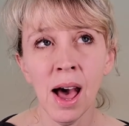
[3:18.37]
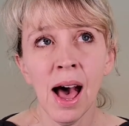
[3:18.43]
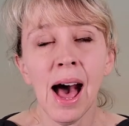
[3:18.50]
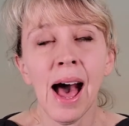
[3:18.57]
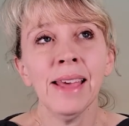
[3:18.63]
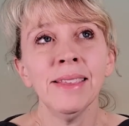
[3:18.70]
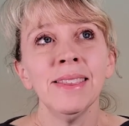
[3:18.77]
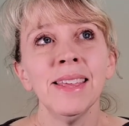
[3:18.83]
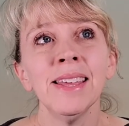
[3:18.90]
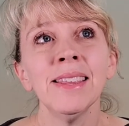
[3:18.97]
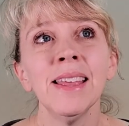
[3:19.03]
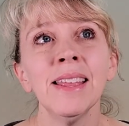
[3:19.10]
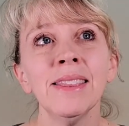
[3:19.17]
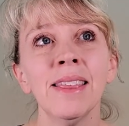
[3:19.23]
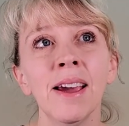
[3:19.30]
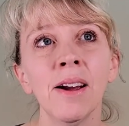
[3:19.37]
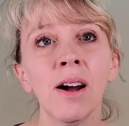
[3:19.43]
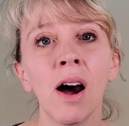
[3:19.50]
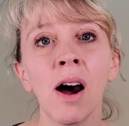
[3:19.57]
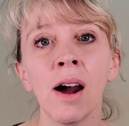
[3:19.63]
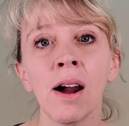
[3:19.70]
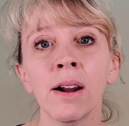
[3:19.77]
I think that there
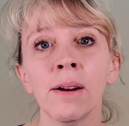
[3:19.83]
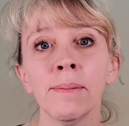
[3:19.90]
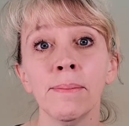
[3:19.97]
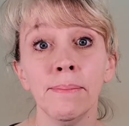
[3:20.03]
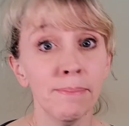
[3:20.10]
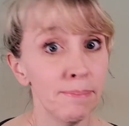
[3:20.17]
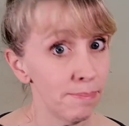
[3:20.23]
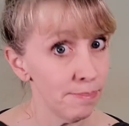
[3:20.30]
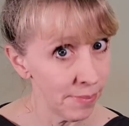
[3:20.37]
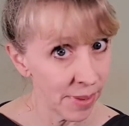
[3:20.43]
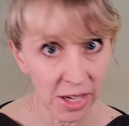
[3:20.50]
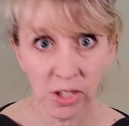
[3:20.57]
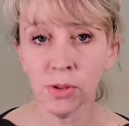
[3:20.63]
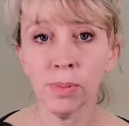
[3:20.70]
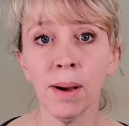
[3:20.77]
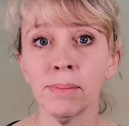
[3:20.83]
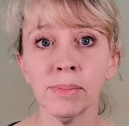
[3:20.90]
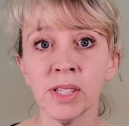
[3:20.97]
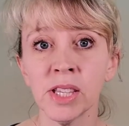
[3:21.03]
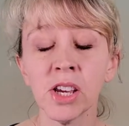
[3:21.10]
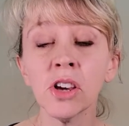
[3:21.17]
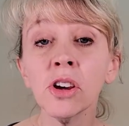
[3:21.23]
are major problems
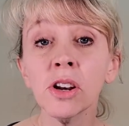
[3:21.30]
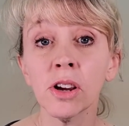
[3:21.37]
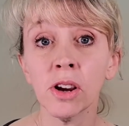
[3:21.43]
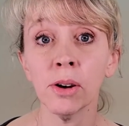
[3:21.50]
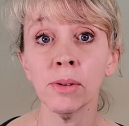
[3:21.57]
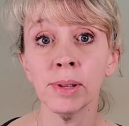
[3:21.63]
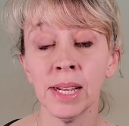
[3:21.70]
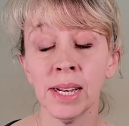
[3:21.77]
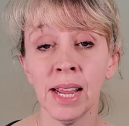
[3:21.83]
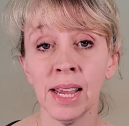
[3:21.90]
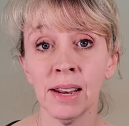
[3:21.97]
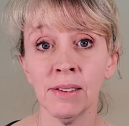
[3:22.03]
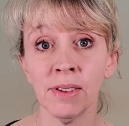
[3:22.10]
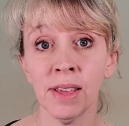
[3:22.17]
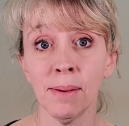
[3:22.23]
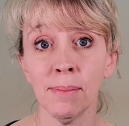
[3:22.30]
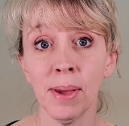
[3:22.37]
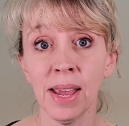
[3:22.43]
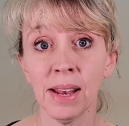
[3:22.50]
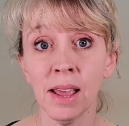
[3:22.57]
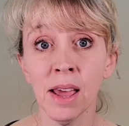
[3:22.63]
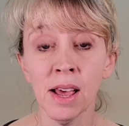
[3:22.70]
that could occur with a negative
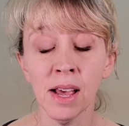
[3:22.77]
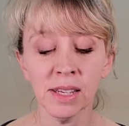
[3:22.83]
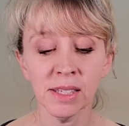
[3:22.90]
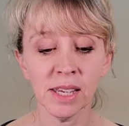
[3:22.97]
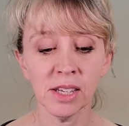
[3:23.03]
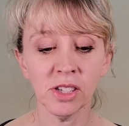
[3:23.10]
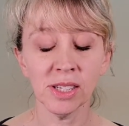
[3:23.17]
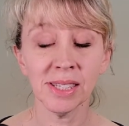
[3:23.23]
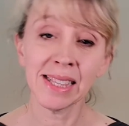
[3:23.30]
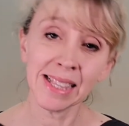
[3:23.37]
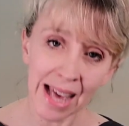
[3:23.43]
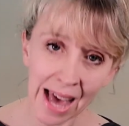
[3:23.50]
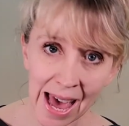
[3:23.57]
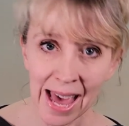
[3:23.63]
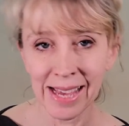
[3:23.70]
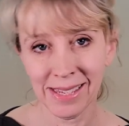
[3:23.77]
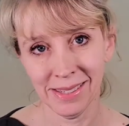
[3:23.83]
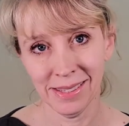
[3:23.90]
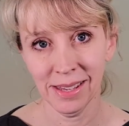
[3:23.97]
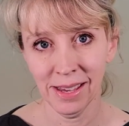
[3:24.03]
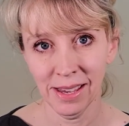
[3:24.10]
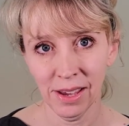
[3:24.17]
campaign, such as
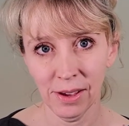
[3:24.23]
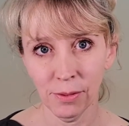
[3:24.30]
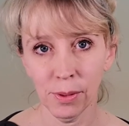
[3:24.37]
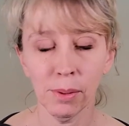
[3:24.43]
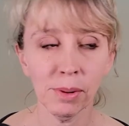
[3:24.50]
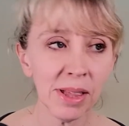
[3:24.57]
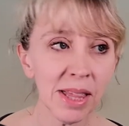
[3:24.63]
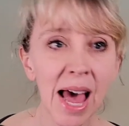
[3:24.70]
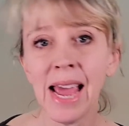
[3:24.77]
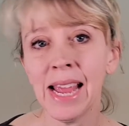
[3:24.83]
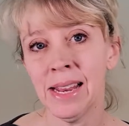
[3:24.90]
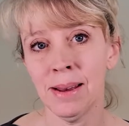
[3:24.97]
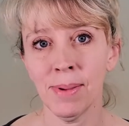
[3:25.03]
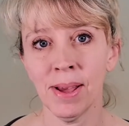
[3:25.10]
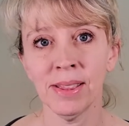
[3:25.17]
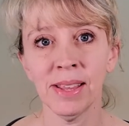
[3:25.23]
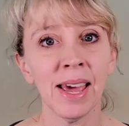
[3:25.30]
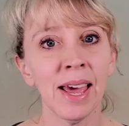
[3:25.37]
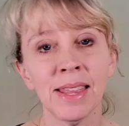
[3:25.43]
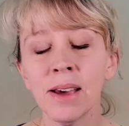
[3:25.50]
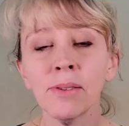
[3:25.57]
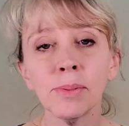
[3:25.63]
lies. If we were lying about the
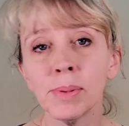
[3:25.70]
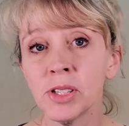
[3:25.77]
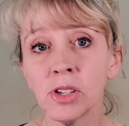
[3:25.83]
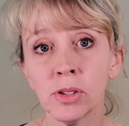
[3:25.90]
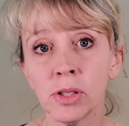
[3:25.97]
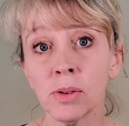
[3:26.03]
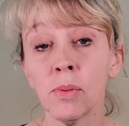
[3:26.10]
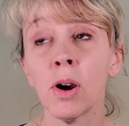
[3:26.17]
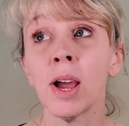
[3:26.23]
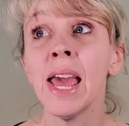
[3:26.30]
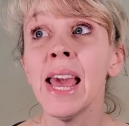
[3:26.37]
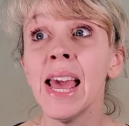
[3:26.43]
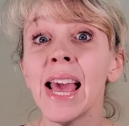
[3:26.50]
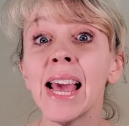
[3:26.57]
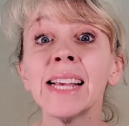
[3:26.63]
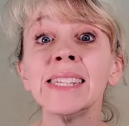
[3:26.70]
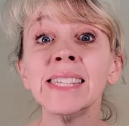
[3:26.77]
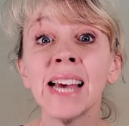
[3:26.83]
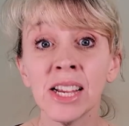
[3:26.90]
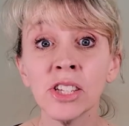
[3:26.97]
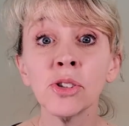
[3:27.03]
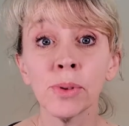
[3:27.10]
guy, that would be totally wrong.
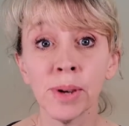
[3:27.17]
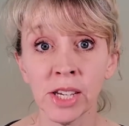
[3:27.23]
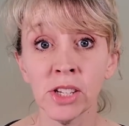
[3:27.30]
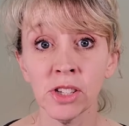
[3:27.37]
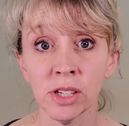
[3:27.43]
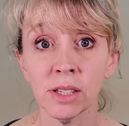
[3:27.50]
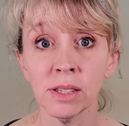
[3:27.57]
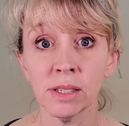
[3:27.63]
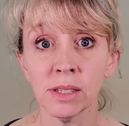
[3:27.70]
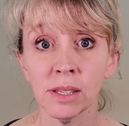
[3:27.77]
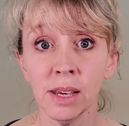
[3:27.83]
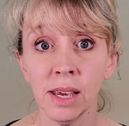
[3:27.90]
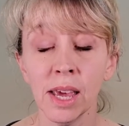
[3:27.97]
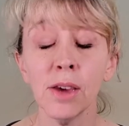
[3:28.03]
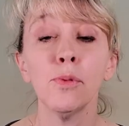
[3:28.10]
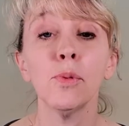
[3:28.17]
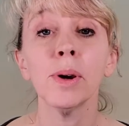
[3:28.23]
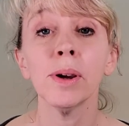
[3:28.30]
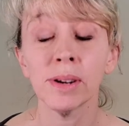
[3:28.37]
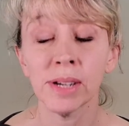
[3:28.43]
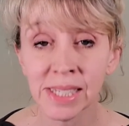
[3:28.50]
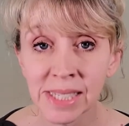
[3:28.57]
Exaggerations. If we
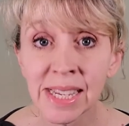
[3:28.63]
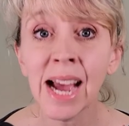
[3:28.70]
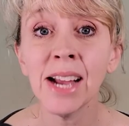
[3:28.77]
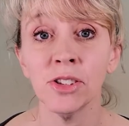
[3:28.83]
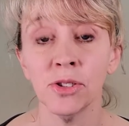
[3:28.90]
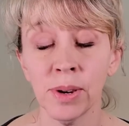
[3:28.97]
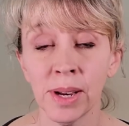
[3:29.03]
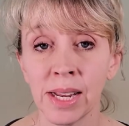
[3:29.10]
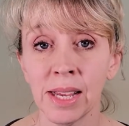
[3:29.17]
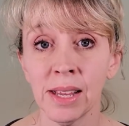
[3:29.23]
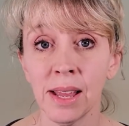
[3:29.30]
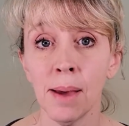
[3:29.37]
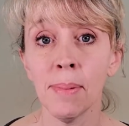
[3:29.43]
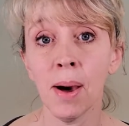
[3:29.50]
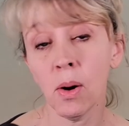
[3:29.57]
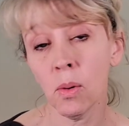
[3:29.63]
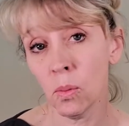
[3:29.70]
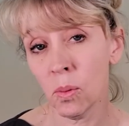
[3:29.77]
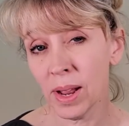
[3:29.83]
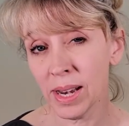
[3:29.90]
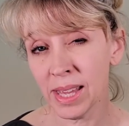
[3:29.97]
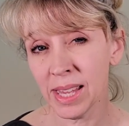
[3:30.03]
are exaggerating about
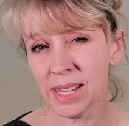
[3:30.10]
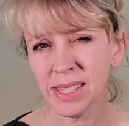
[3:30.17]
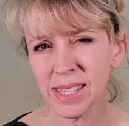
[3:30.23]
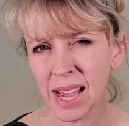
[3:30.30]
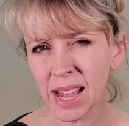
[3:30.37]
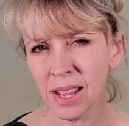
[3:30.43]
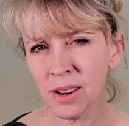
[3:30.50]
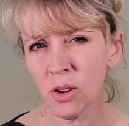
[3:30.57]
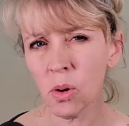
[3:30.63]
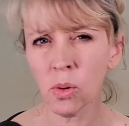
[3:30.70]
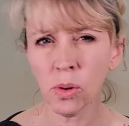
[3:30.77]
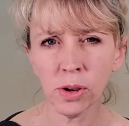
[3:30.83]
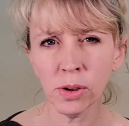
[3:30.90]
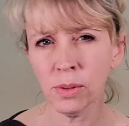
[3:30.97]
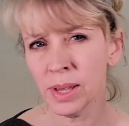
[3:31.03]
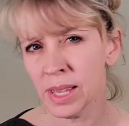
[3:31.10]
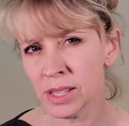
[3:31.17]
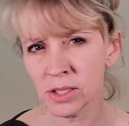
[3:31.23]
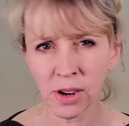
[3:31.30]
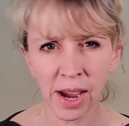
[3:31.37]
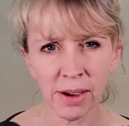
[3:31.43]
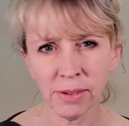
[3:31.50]
what he had done or who he is
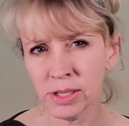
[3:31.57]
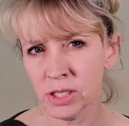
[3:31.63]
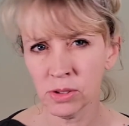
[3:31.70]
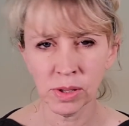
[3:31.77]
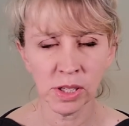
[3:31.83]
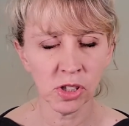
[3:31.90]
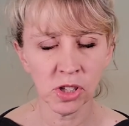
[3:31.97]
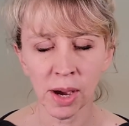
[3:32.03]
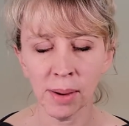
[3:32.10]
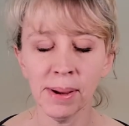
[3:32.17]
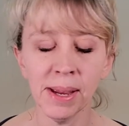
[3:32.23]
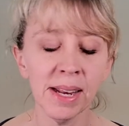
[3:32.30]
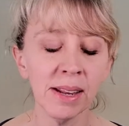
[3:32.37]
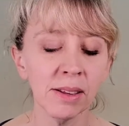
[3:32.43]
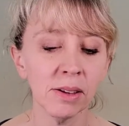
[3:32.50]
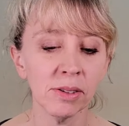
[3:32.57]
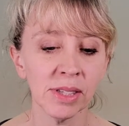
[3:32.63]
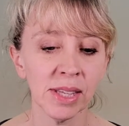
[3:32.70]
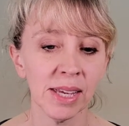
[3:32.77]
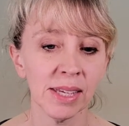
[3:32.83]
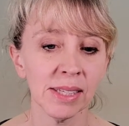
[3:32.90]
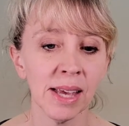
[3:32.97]
or how he's doing his job, any of those
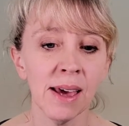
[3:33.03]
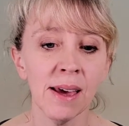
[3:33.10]
things,